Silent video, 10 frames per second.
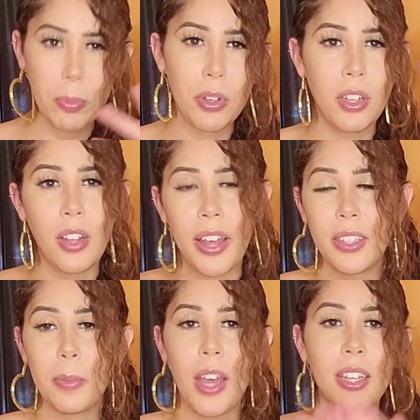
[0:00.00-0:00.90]
put, like,
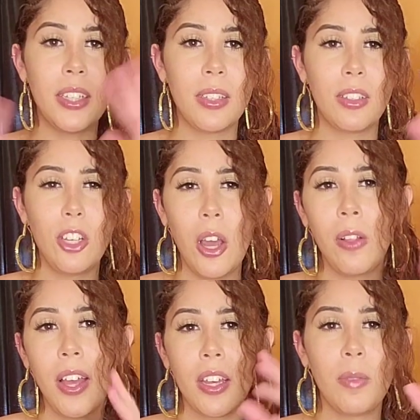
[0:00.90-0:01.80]
some kind of, you
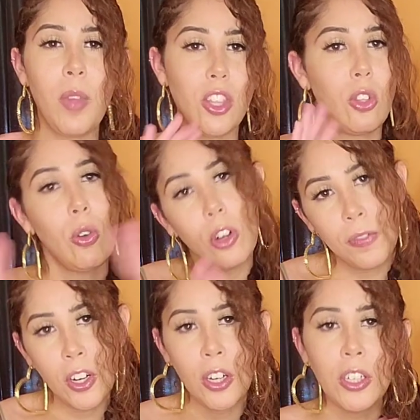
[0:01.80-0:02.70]
know, like the
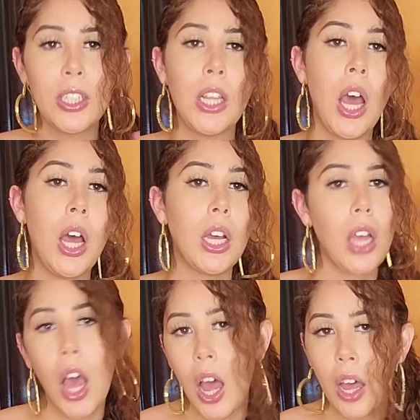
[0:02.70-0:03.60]
universe,
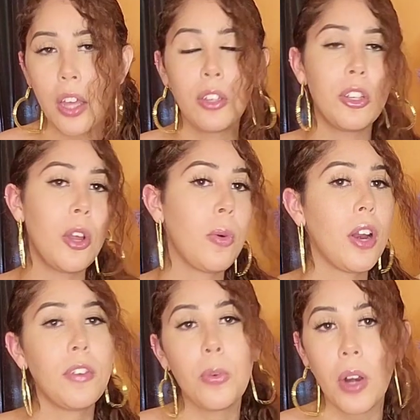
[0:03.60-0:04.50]
God, you know,
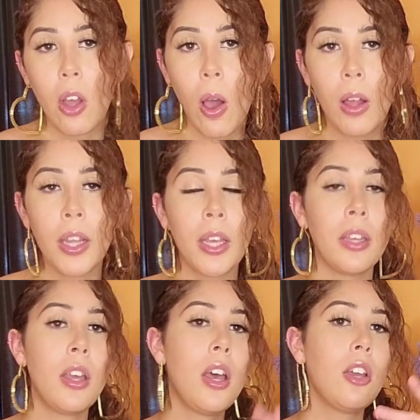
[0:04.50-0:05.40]
whatever you want to call
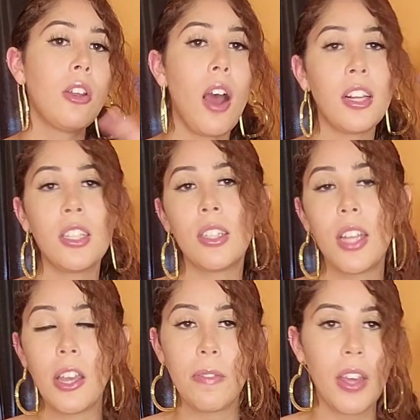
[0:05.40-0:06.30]
it. You know, I just
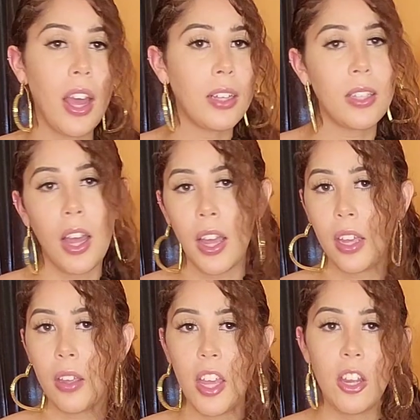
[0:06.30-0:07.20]
think of it as,
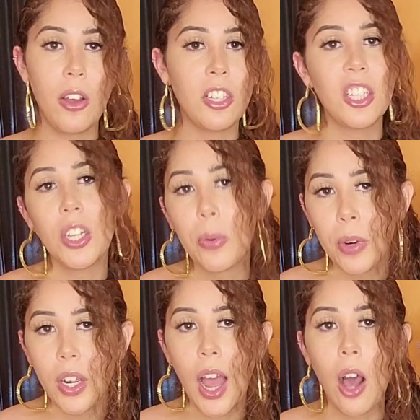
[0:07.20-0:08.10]
like, you know, it just didn't
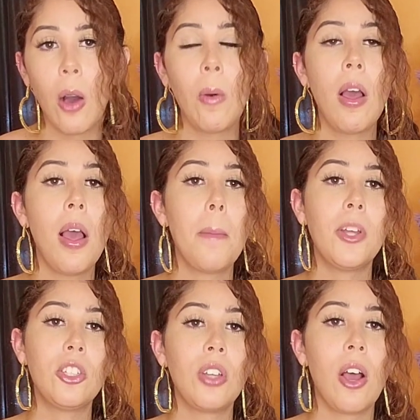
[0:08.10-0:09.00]
work out.
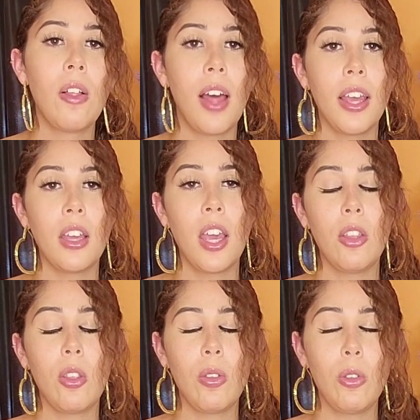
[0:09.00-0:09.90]
But, you know, like,
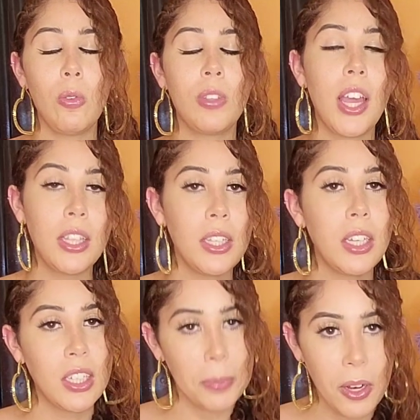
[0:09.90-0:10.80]
you take these
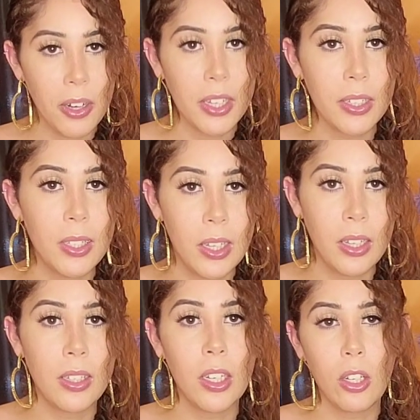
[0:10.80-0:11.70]

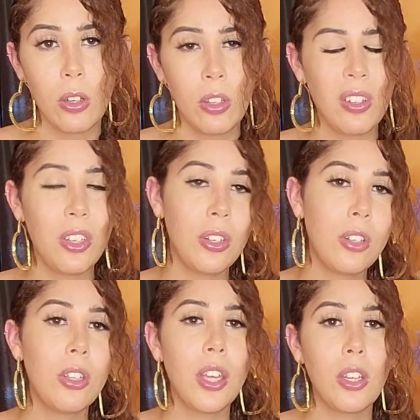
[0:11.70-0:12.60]
experiences and,
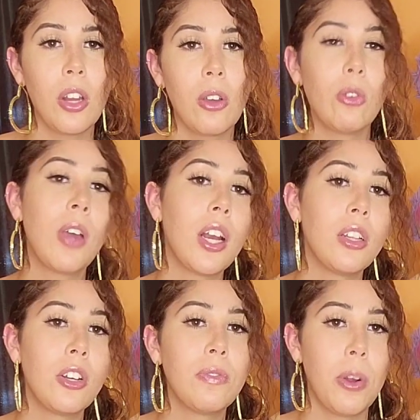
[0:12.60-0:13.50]
you know, you kind
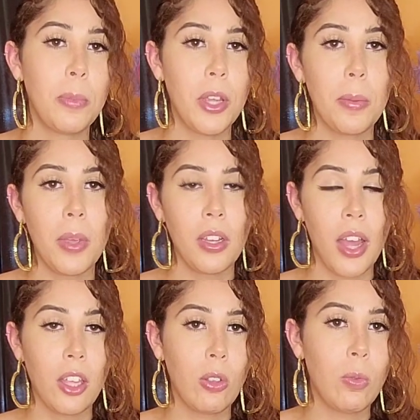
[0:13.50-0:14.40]
of learn from them and,
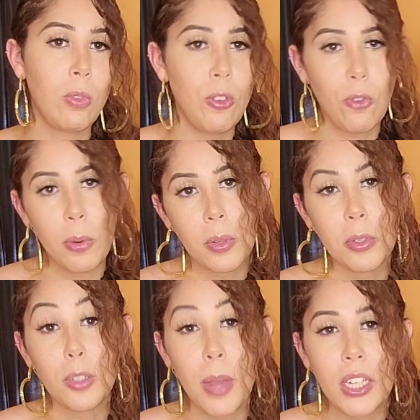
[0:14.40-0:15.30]
like, you form a
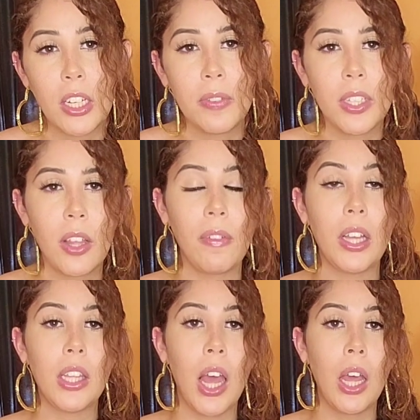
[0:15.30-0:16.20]
perspective and stuff
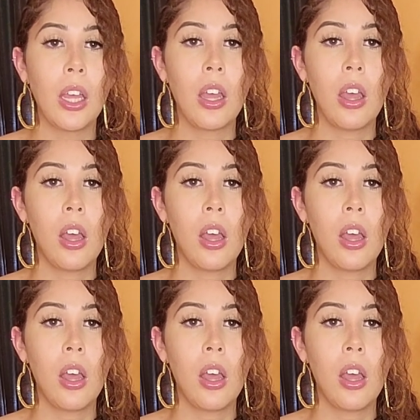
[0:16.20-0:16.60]
like that.